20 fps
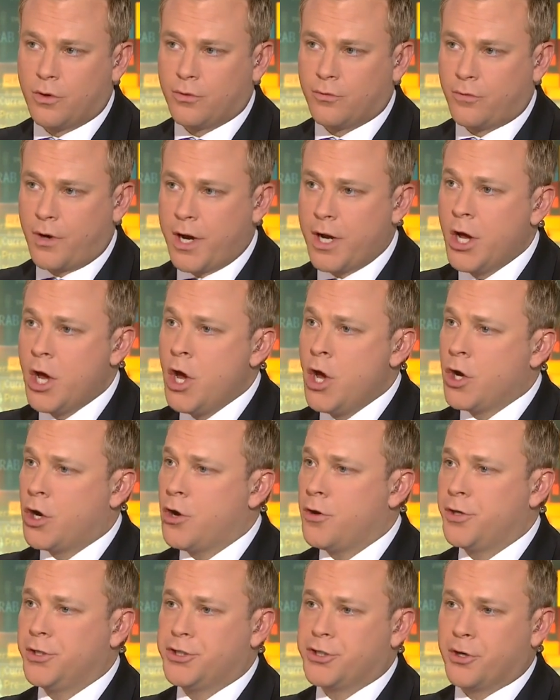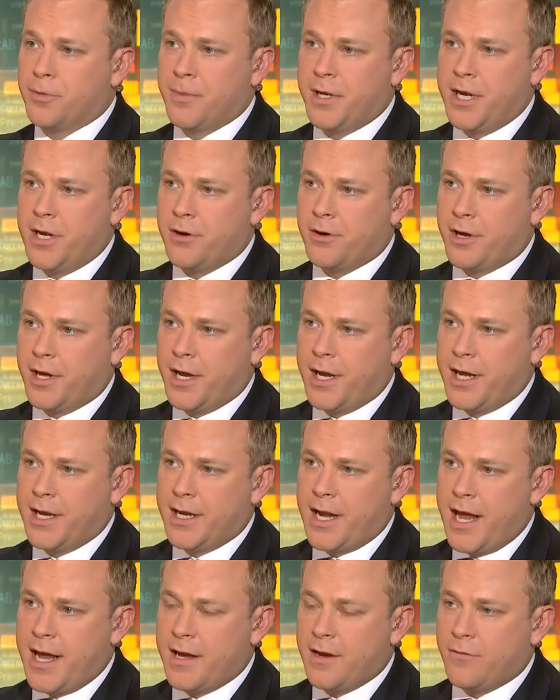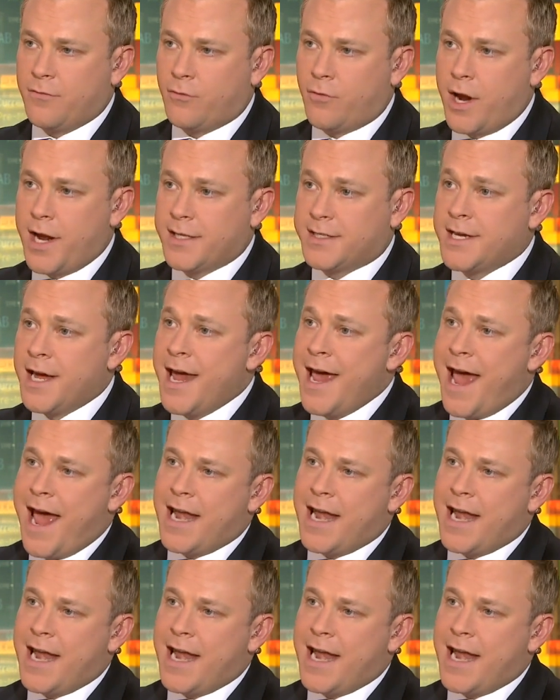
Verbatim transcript: the world, right? Go to Germany, you're getting negative rates.